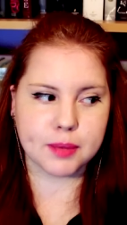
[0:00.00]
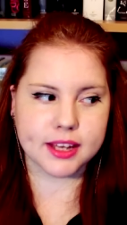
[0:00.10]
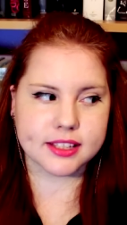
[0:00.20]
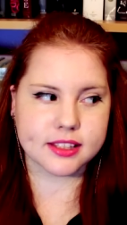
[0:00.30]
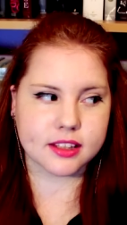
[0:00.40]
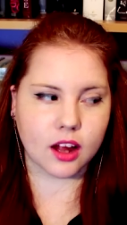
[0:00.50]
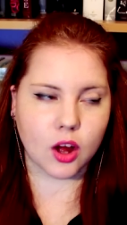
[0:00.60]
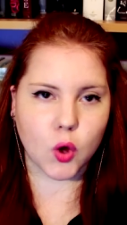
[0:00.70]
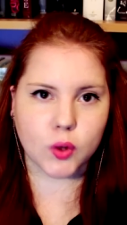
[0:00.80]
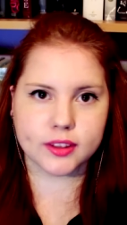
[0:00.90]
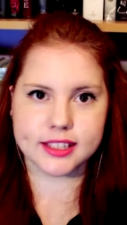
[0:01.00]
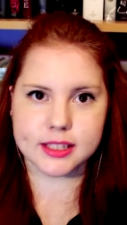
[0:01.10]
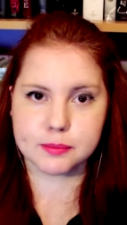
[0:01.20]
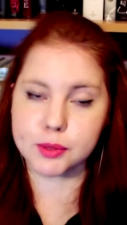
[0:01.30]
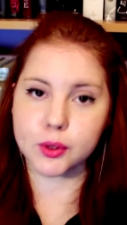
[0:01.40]
based on
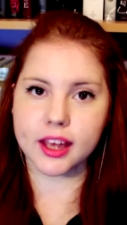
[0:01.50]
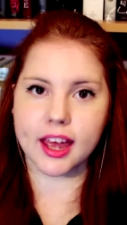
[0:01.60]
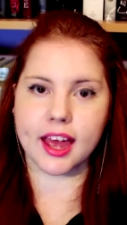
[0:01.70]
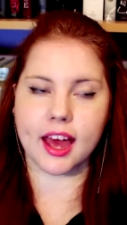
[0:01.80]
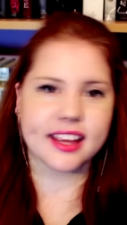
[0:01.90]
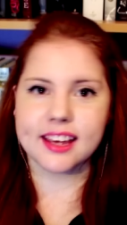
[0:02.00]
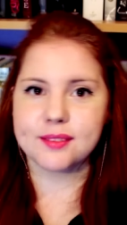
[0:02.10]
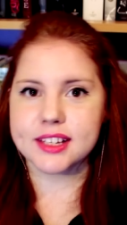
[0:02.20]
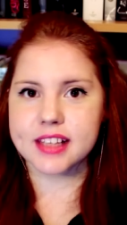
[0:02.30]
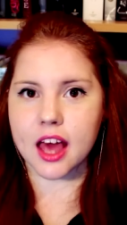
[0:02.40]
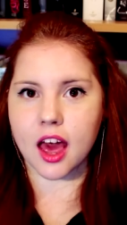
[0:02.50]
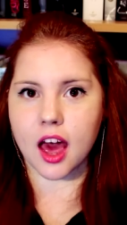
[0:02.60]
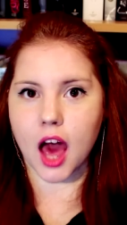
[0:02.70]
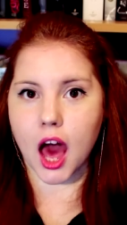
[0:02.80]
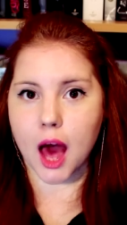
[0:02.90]
this book. I give this
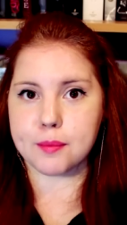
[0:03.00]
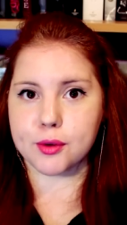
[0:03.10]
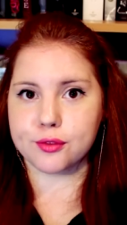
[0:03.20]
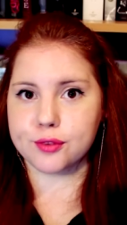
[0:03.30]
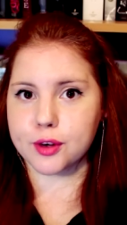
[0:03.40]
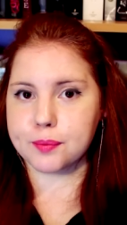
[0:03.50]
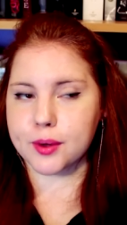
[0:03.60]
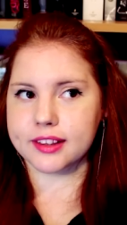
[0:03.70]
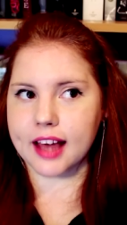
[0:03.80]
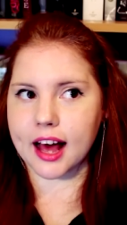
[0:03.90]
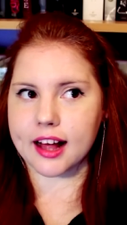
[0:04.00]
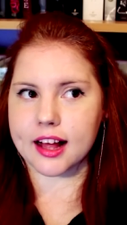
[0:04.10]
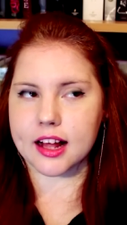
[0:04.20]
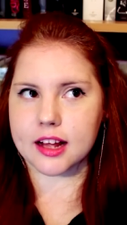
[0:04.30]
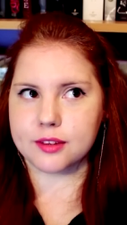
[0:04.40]
book
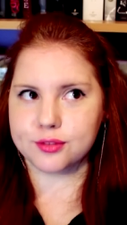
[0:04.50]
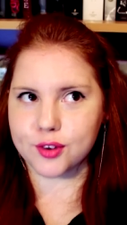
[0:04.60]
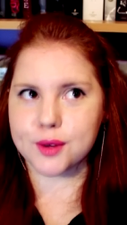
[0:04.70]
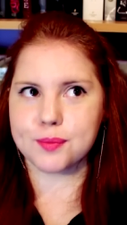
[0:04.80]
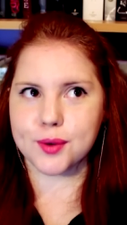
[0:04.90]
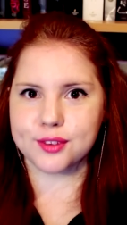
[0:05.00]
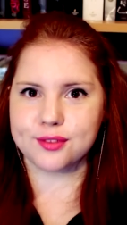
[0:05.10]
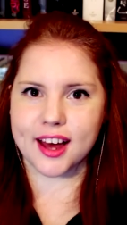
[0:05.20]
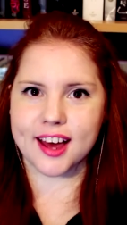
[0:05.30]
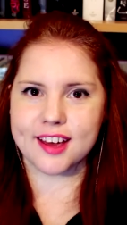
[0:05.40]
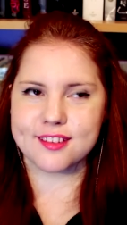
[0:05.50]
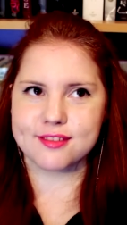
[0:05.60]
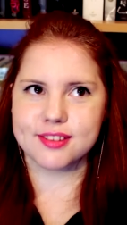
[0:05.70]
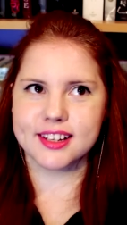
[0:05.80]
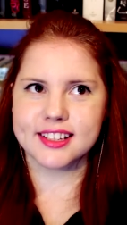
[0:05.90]

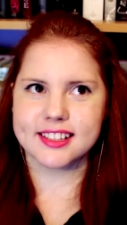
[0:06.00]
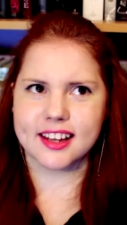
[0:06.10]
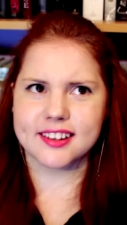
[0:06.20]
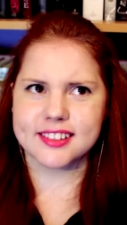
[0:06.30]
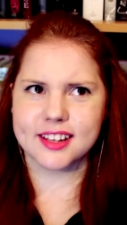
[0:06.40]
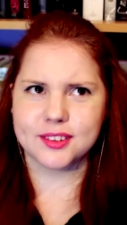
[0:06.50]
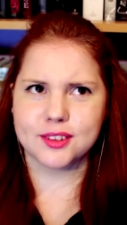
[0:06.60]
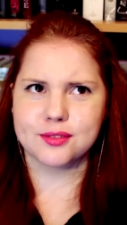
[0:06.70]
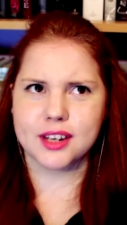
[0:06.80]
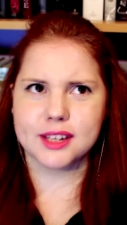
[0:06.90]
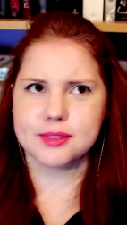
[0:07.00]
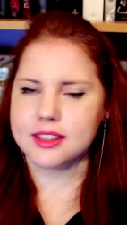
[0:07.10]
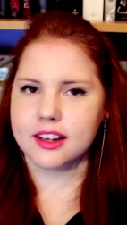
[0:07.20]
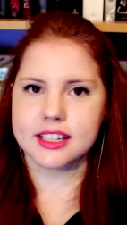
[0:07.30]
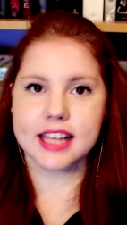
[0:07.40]
4.5 stars out of 5
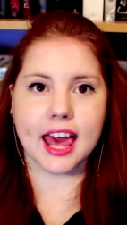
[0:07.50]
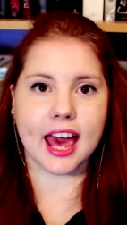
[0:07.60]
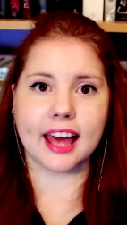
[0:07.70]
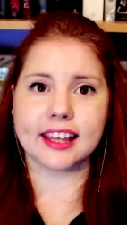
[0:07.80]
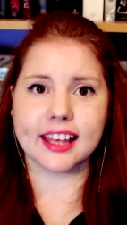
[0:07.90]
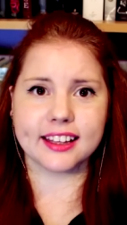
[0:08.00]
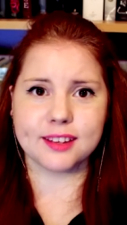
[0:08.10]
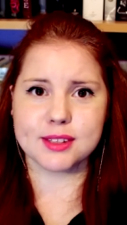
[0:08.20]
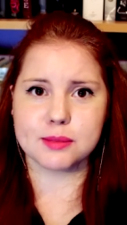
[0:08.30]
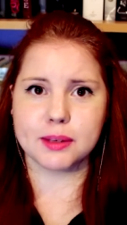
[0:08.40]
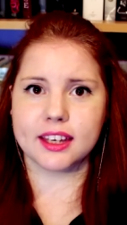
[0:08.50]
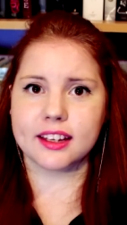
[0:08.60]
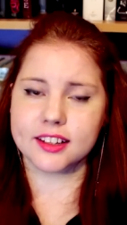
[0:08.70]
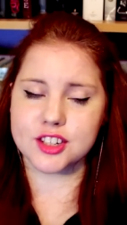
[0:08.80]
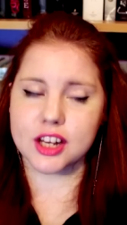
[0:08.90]
stars. I can't even speak
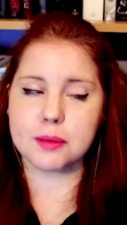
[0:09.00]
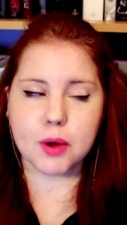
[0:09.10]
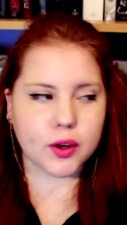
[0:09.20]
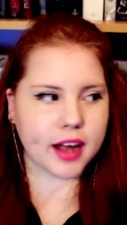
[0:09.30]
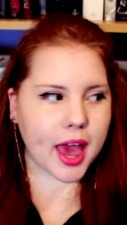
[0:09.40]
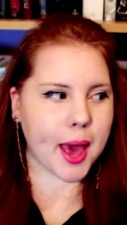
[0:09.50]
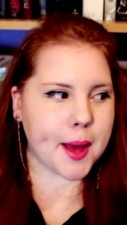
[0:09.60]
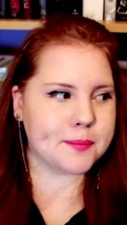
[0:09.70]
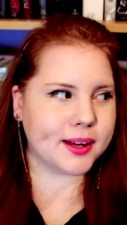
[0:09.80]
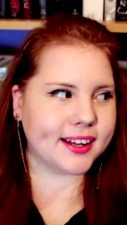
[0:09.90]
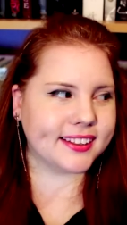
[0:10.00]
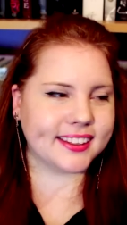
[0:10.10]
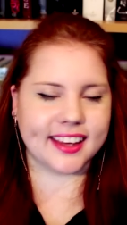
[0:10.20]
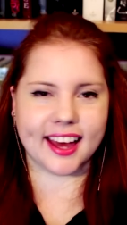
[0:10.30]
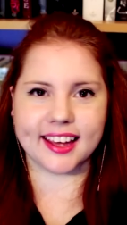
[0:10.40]
English anymore,
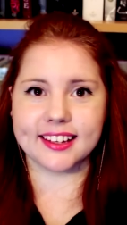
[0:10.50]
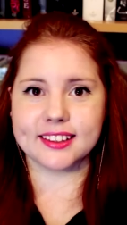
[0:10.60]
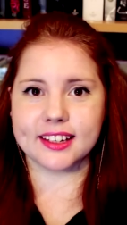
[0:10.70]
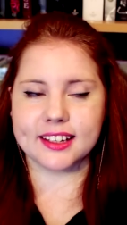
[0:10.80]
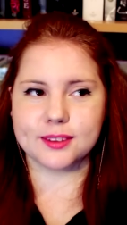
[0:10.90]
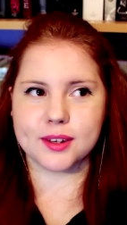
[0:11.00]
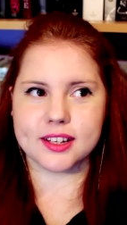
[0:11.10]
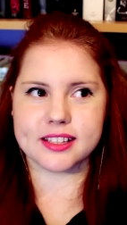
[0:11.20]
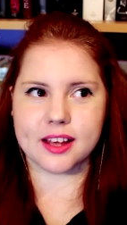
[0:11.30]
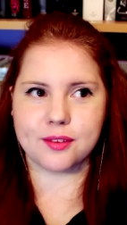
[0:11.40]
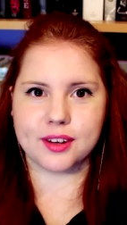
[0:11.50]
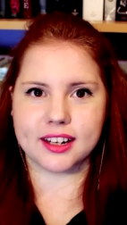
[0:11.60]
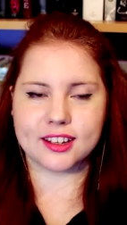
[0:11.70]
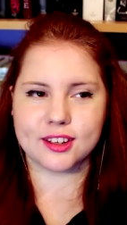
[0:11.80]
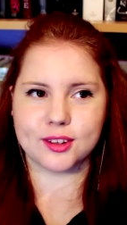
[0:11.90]
but yeah, it was a
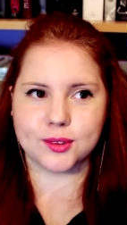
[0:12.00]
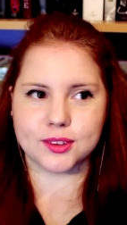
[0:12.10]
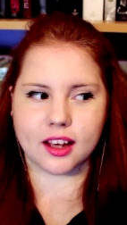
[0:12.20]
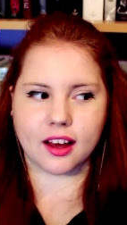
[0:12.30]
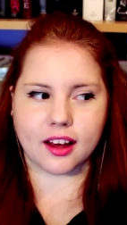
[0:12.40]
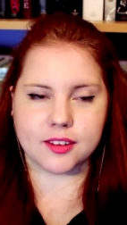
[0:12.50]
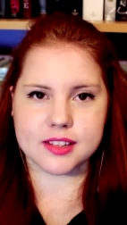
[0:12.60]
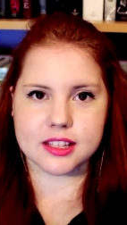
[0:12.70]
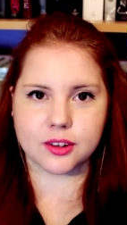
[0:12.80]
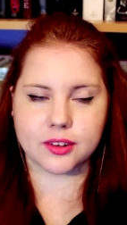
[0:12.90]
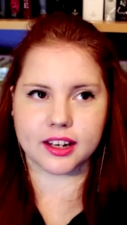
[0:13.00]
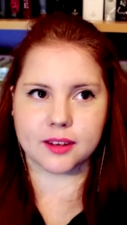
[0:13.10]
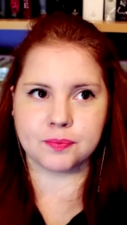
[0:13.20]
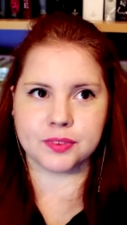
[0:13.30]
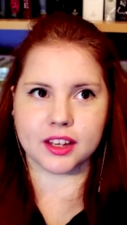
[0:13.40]
very cute
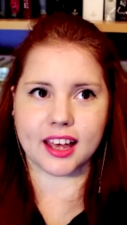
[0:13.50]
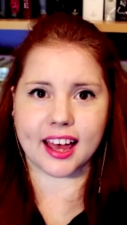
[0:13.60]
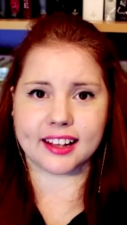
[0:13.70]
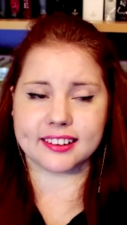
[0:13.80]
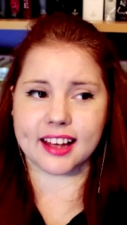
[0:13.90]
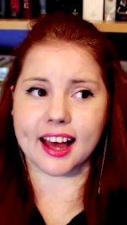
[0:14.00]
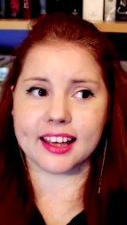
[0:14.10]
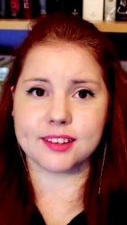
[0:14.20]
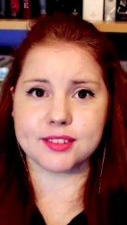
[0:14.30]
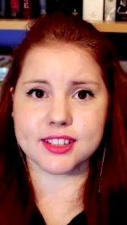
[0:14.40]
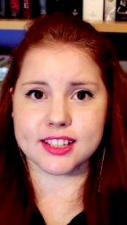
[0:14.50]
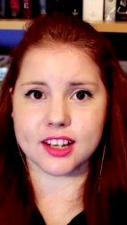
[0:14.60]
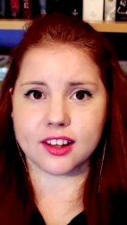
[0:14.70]
story, and I even